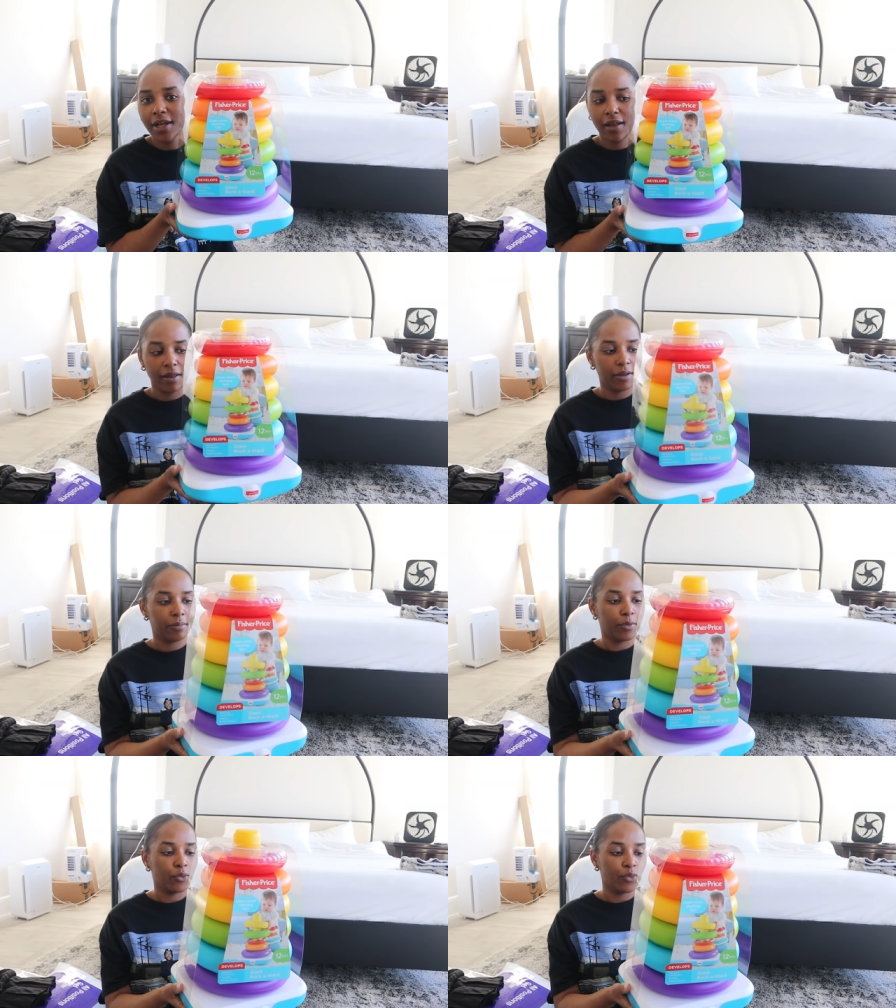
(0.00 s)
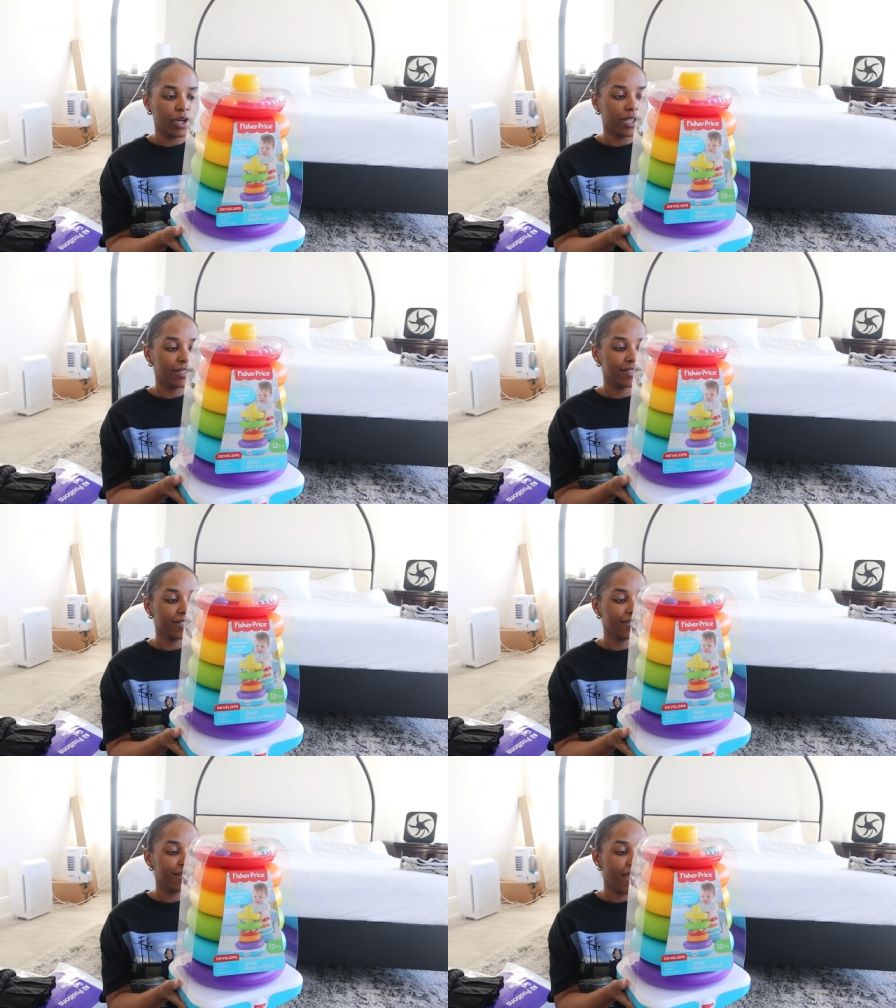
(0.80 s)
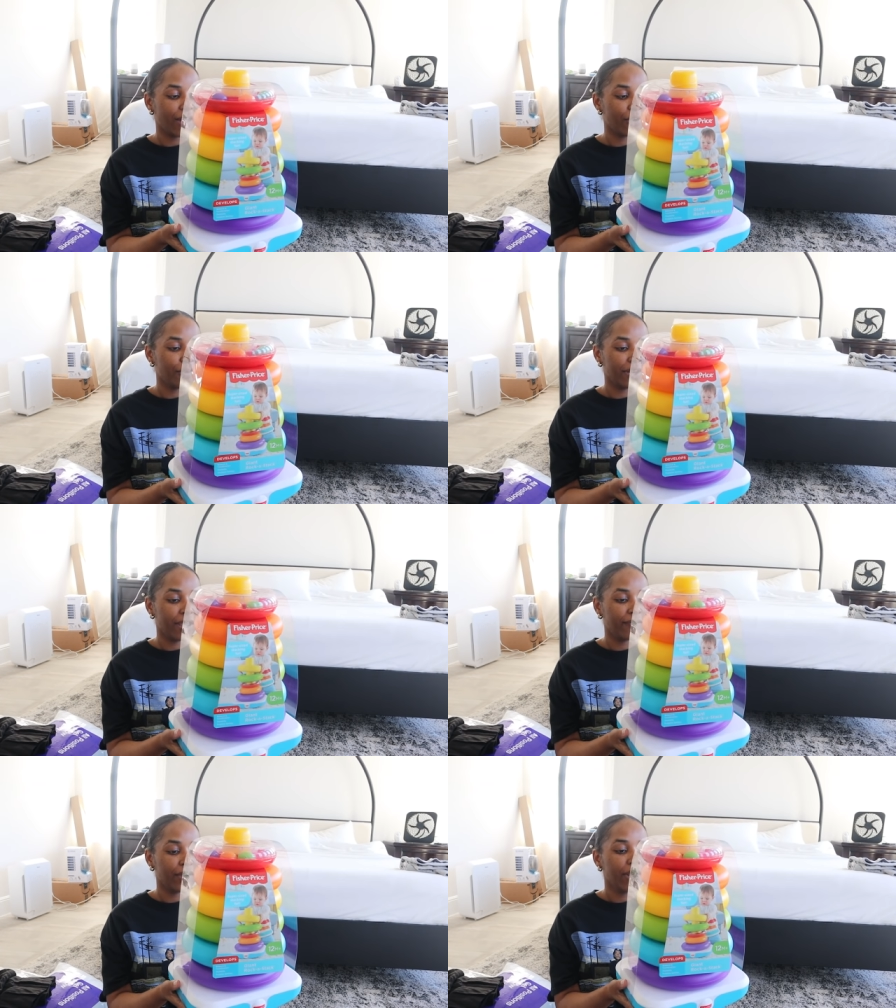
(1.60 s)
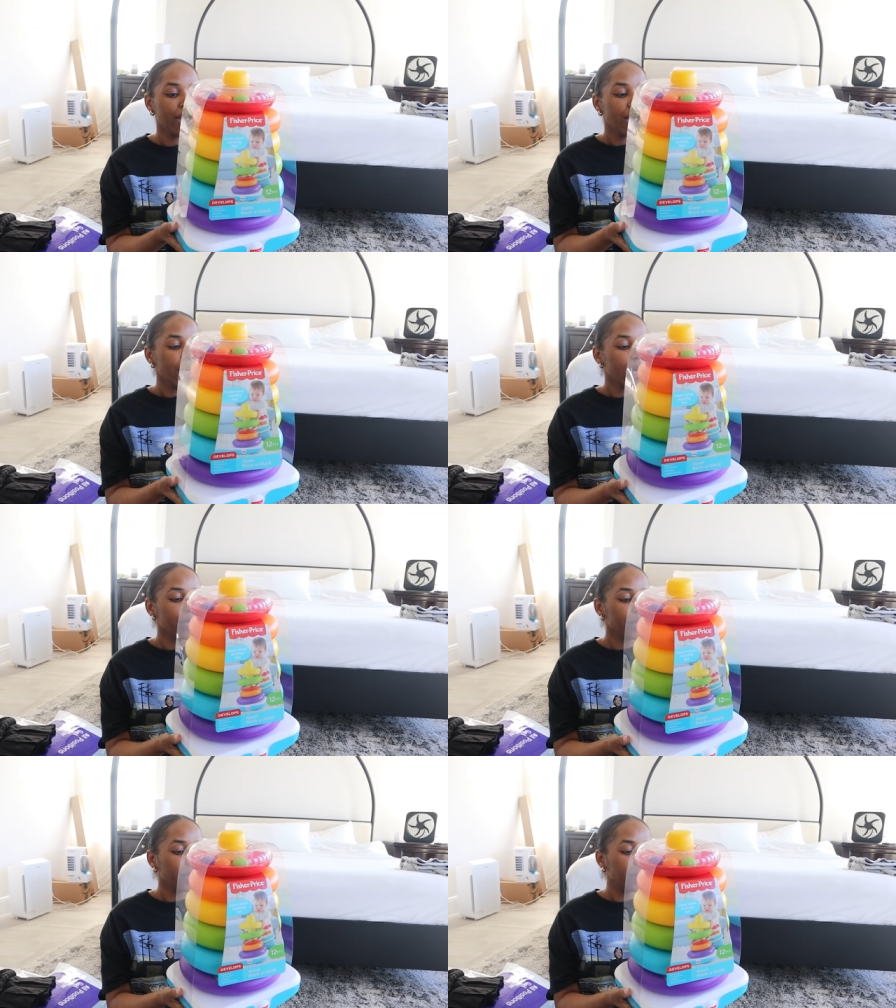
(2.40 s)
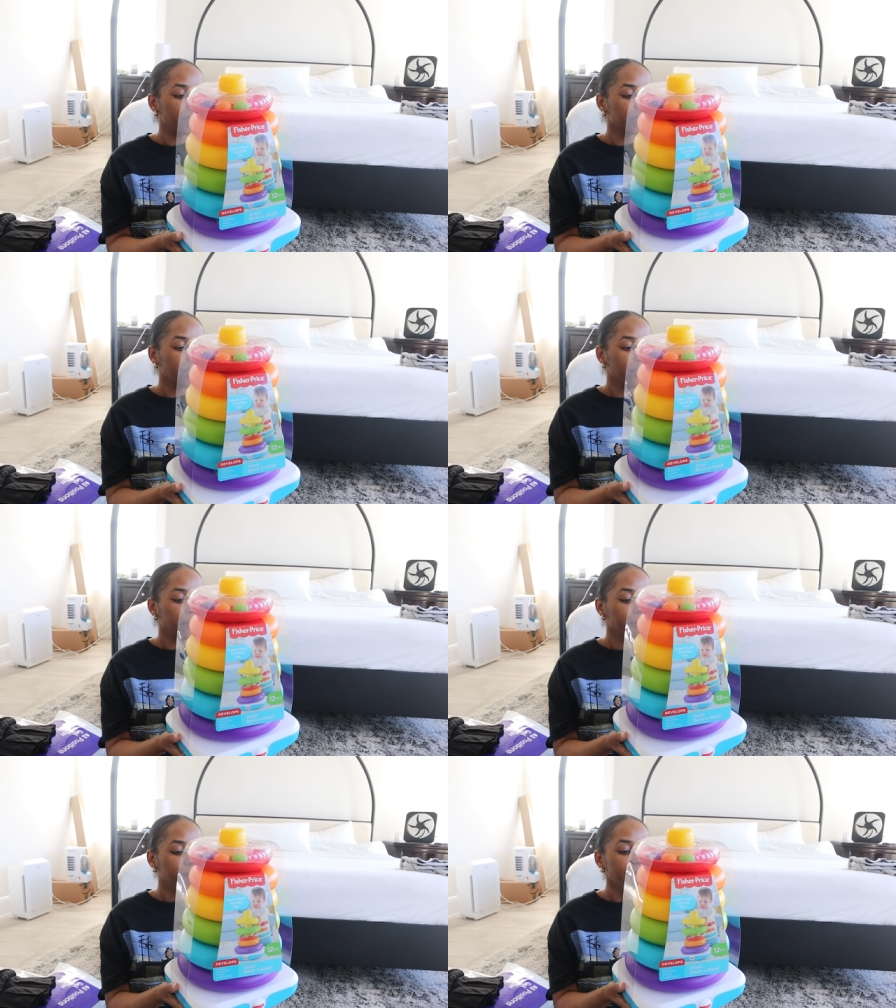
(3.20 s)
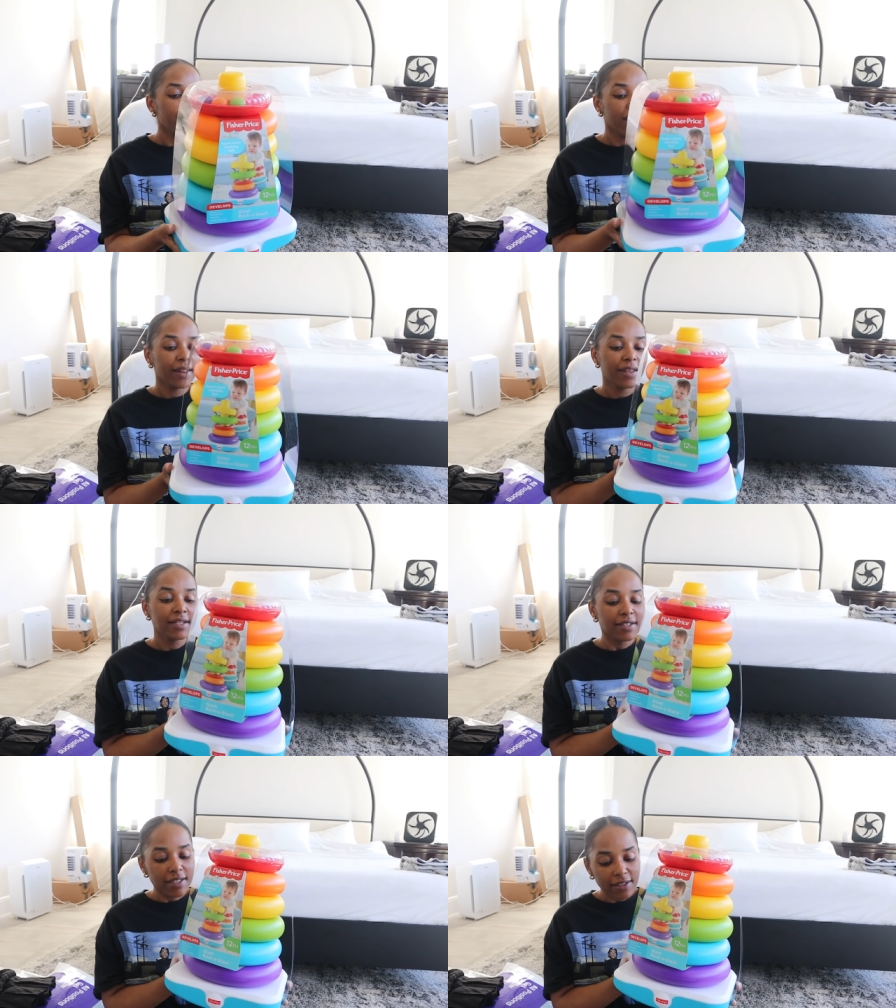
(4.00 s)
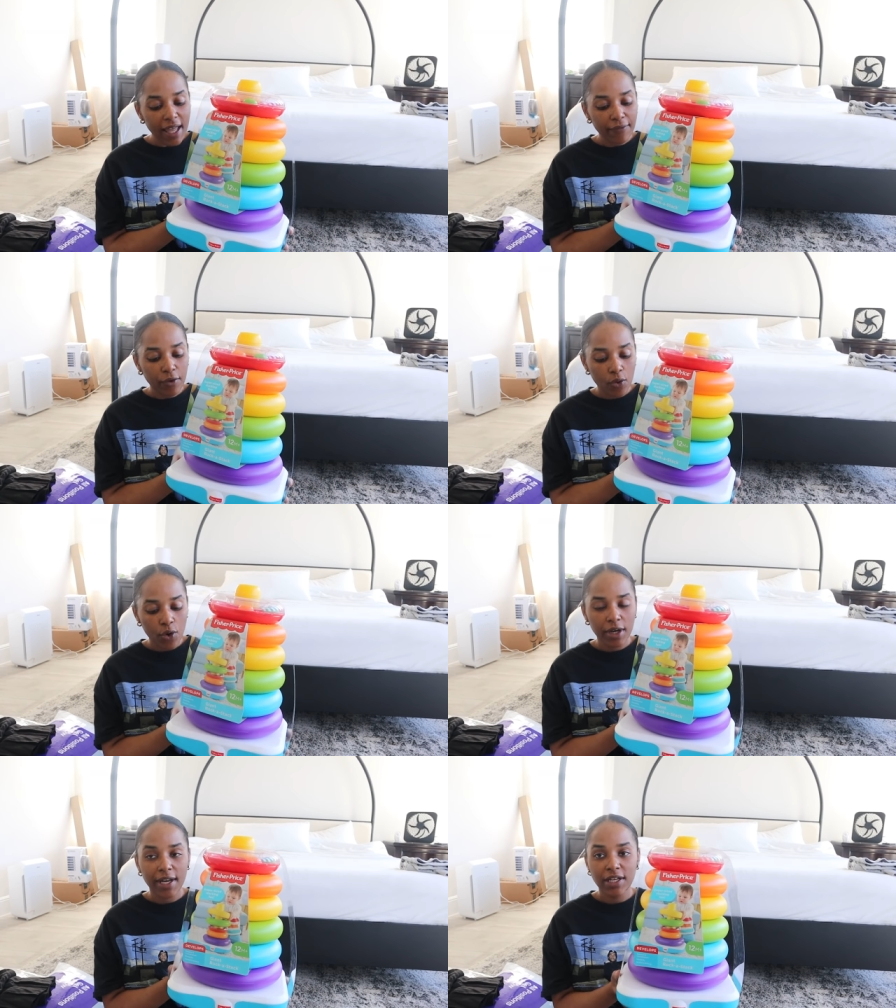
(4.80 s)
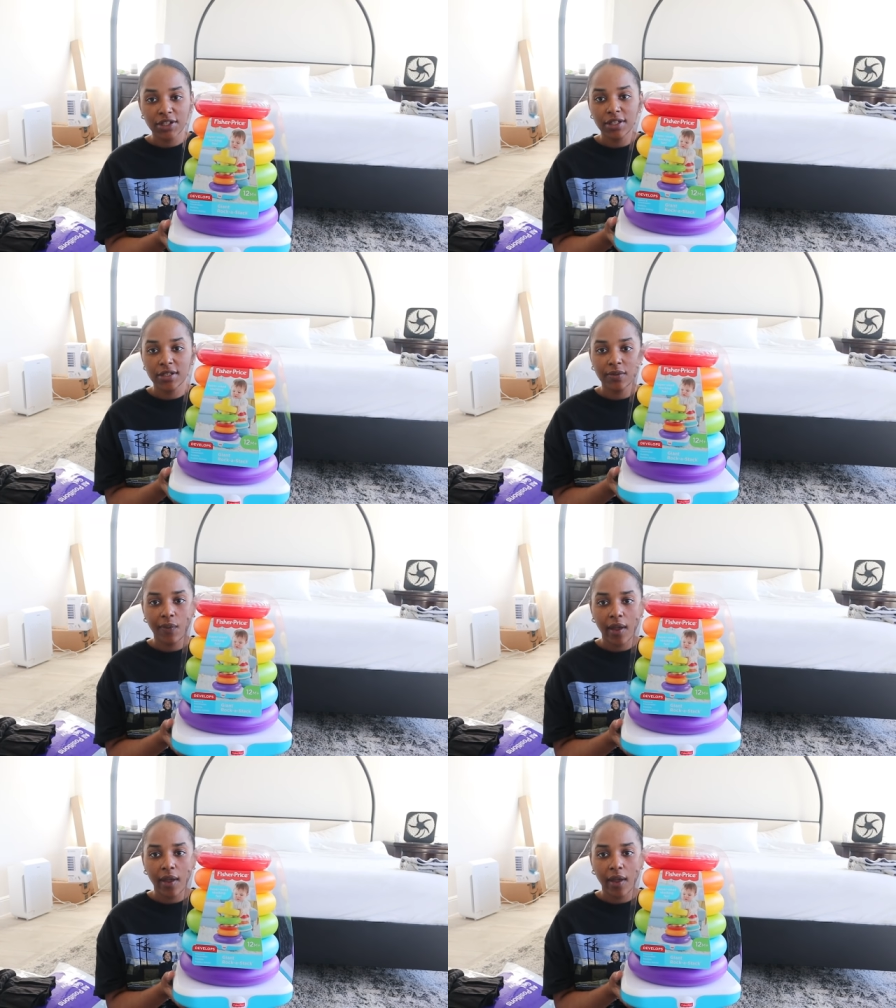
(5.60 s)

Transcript: um rings to stack or whatever. Um but this is like for coordination as